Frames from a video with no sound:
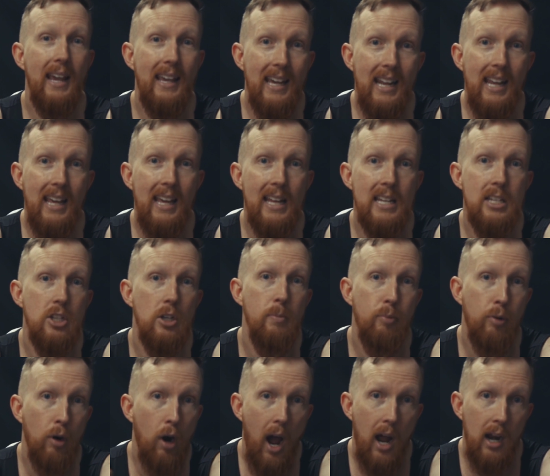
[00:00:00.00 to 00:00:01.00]
getting into
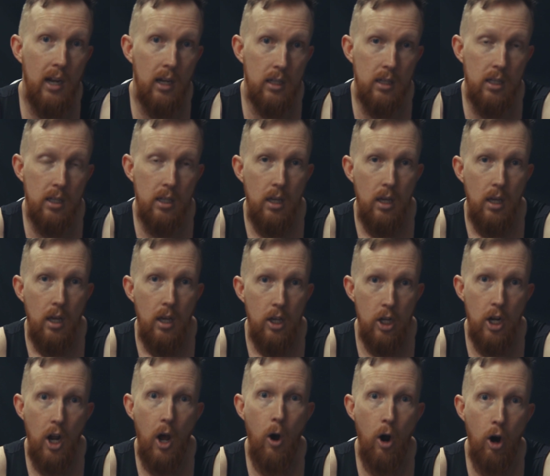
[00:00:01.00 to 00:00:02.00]
product,
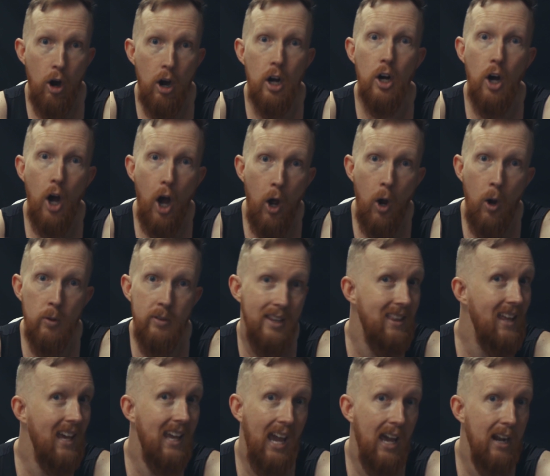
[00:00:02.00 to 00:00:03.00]
you know, or a loan
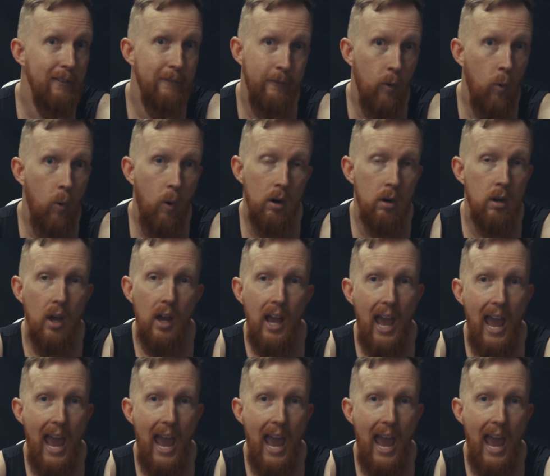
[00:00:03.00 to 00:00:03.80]
that they can't afford.